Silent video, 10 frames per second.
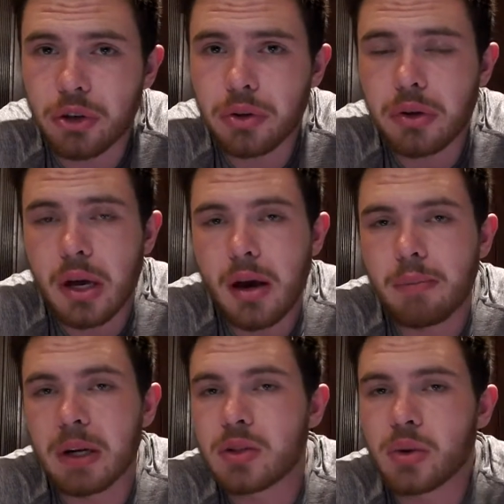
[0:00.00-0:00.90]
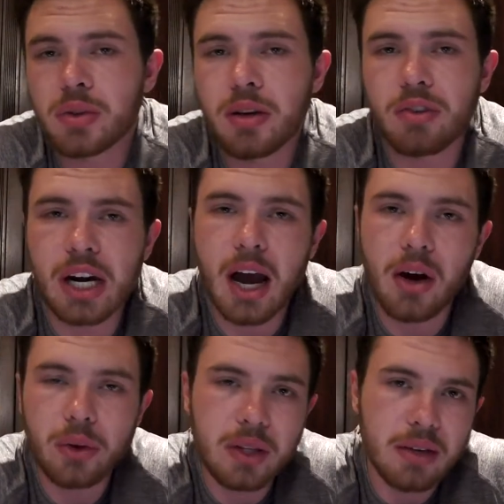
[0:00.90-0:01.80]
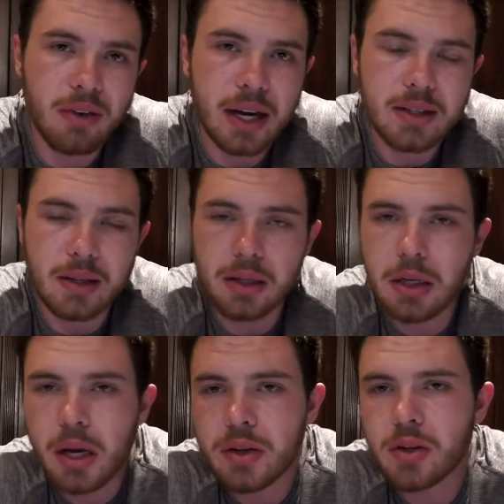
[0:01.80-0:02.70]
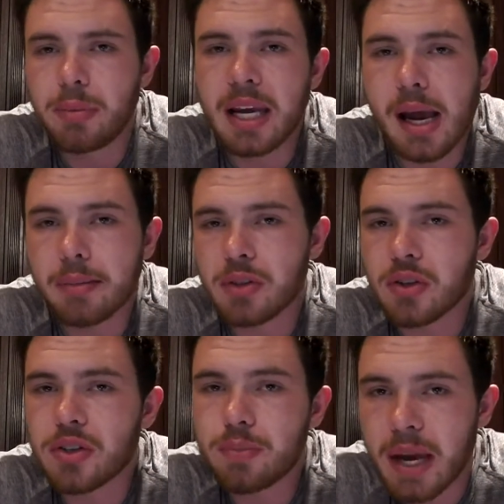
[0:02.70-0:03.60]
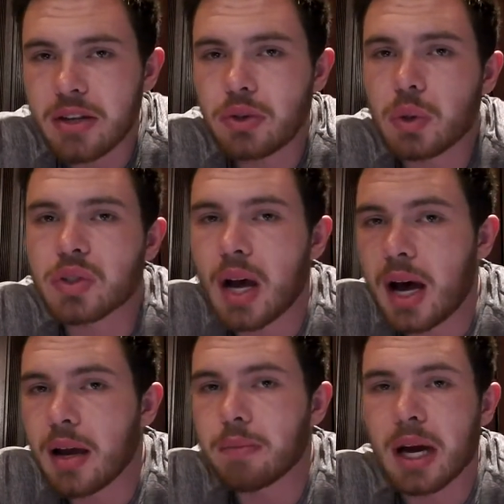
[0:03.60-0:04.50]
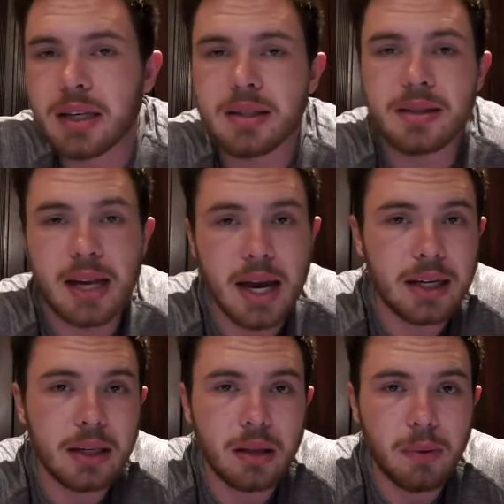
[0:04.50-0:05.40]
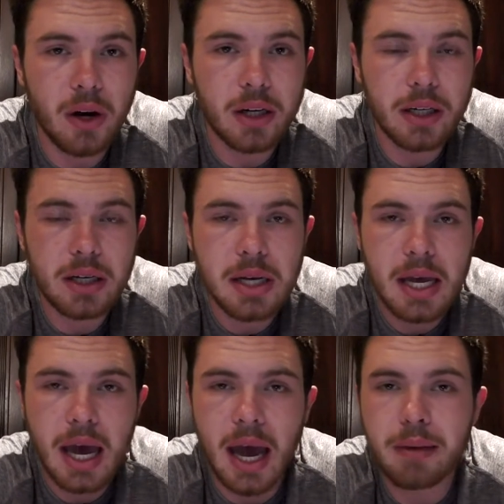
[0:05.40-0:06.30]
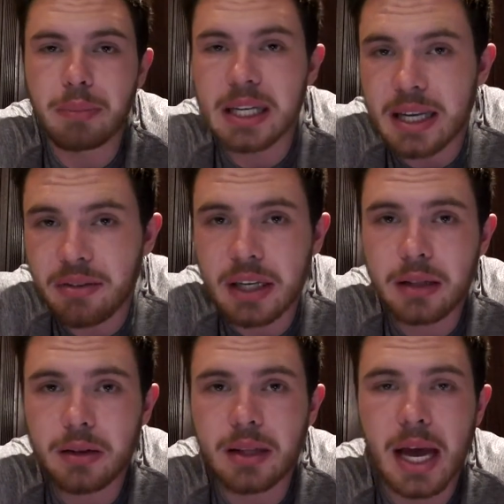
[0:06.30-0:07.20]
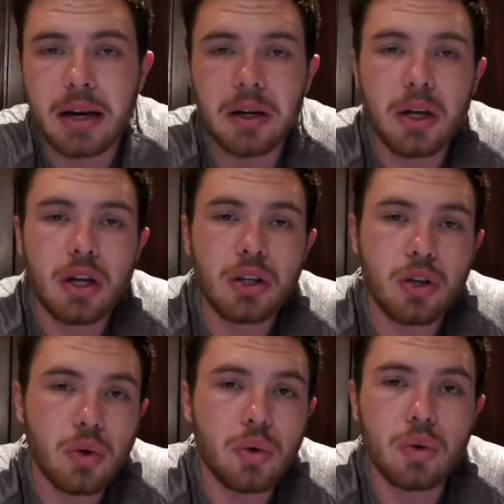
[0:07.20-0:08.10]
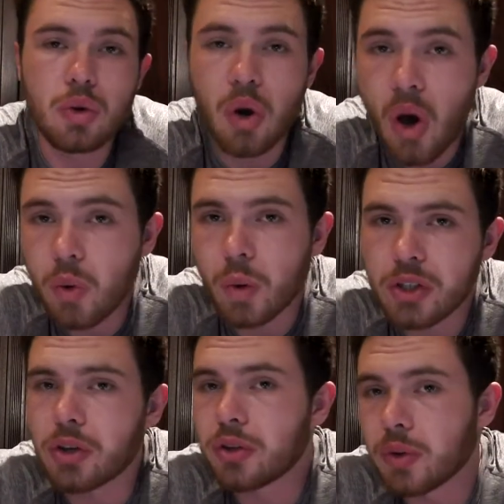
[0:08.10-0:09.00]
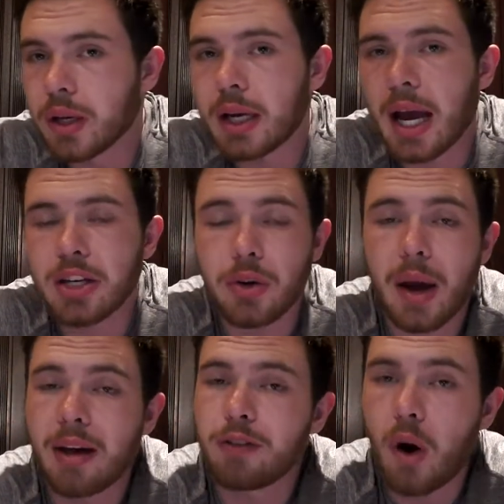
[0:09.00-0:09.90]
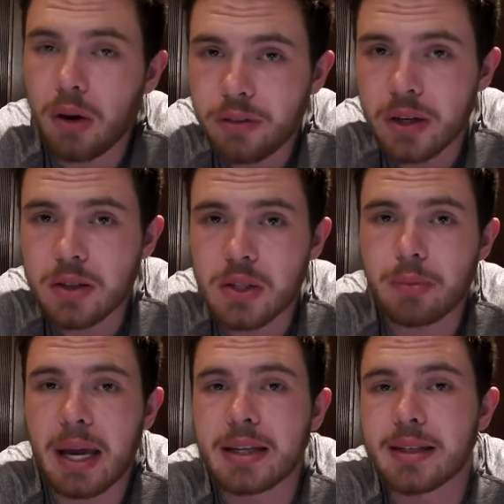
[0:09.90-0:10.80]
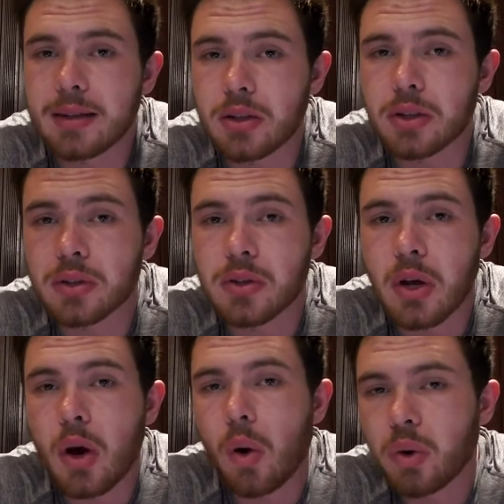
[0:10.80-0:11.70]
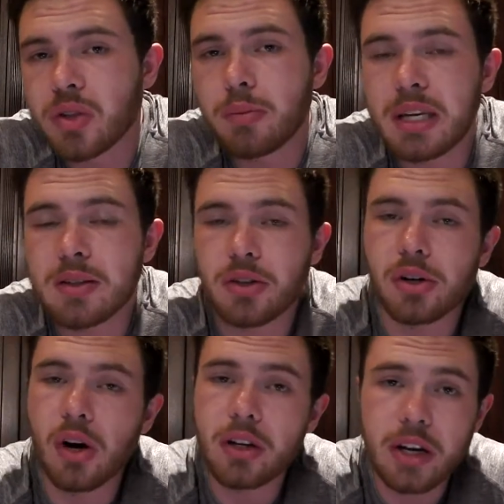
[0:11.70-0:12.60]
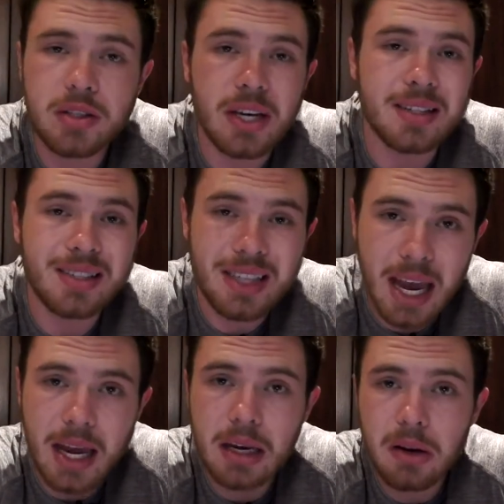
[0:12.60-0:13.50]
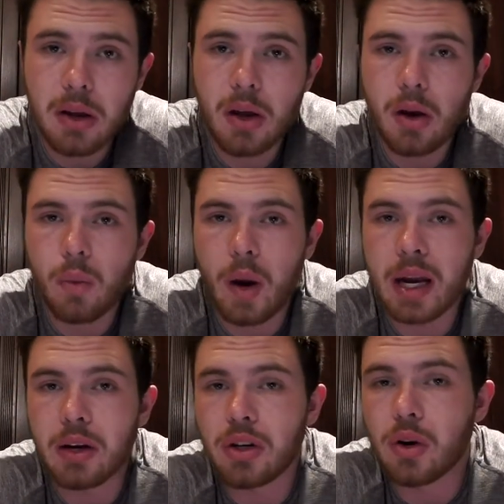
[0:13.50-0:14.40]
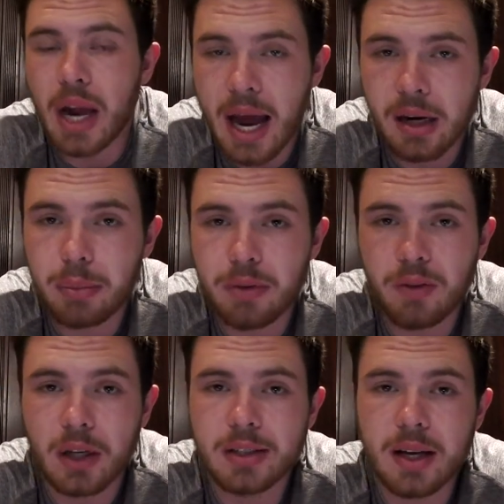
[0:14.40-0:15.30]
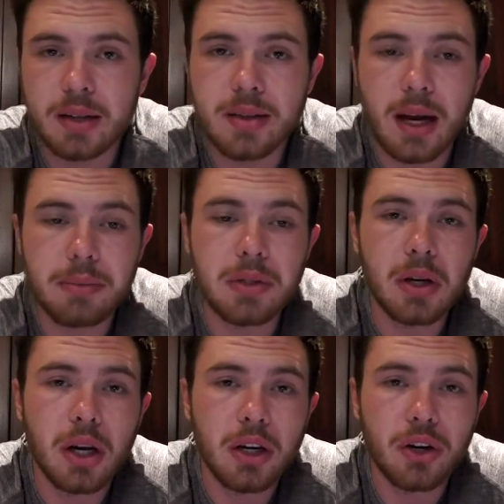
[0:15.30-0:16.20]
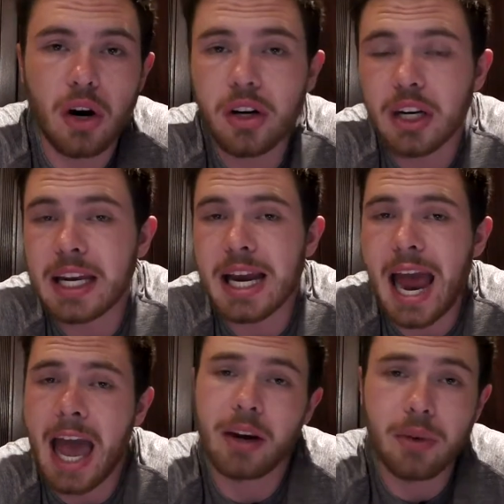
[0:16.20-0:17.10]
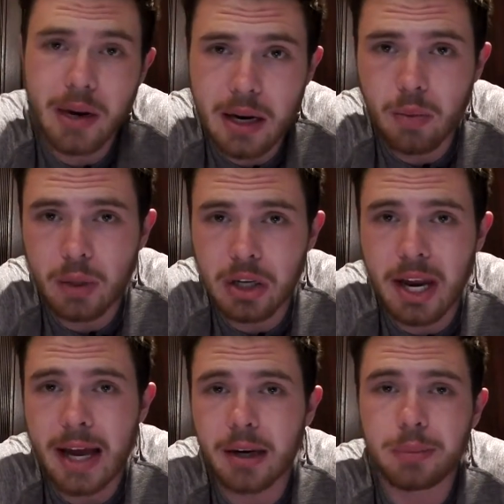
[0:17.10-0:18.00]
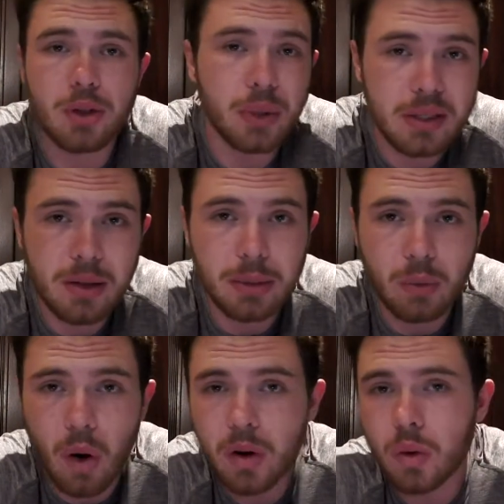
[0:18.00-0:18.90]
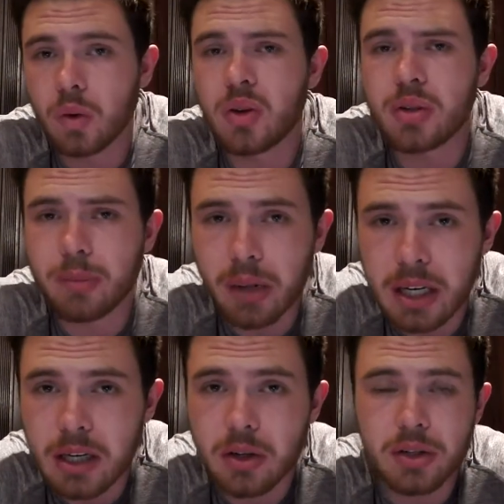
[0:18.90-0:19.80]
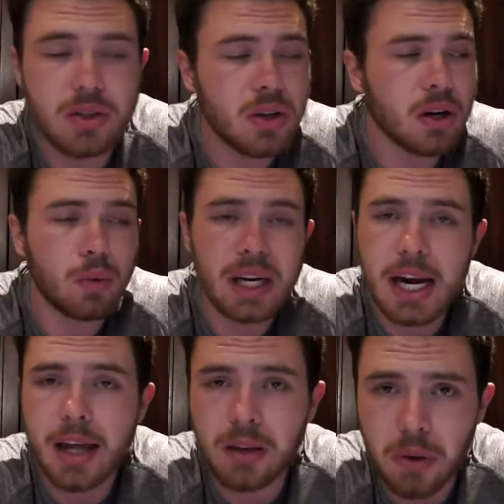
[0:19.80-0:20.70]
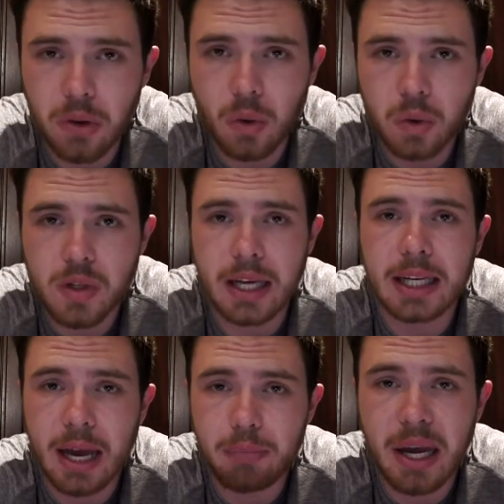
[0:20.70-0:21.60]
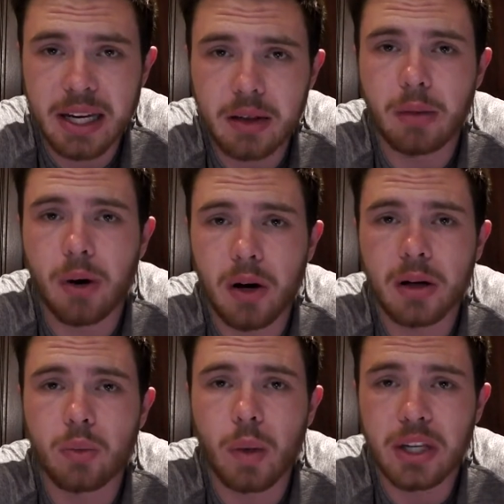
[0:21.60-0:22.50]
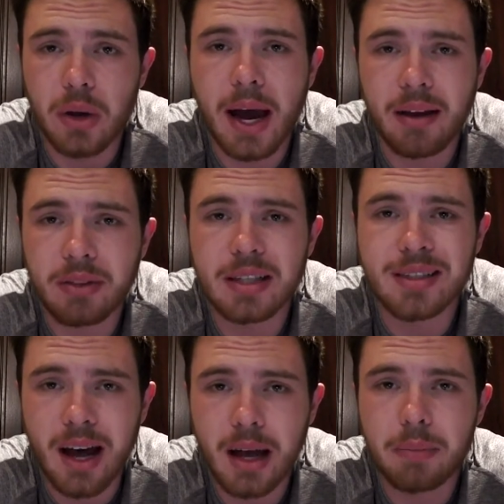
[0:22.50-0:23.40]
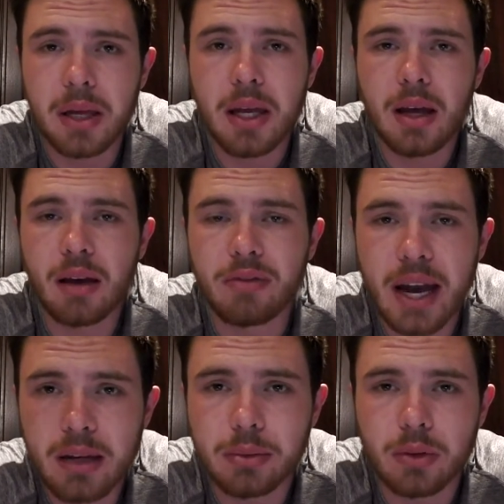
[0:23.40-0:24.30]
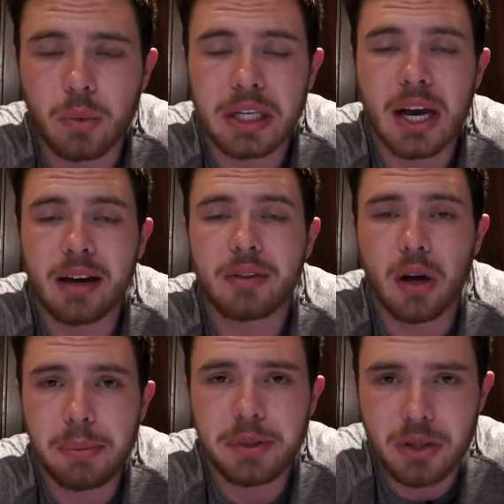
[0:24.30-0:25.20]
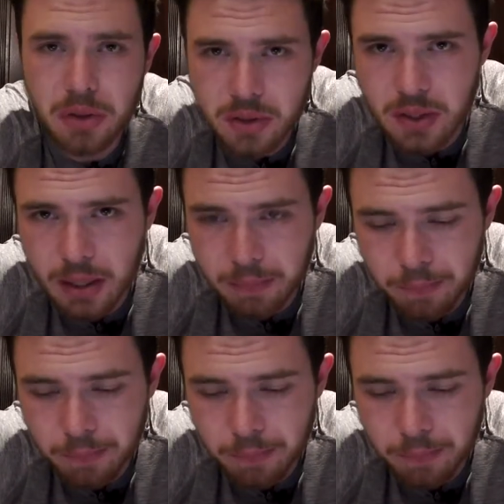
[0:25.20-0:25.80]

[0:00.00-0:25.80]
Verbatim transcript: you, but it's also a very healthy factor. So being able to spend your time understanding in the market and believing that you know what you're doing and you have confidence to make decisions also means that you're not going to get scared when you land up in volatile times. You're not going to get angry when you land up doing something wrong or losing money. You're just going to regather your thoughts and get back in the market when you have the time available and when you have the opportunity.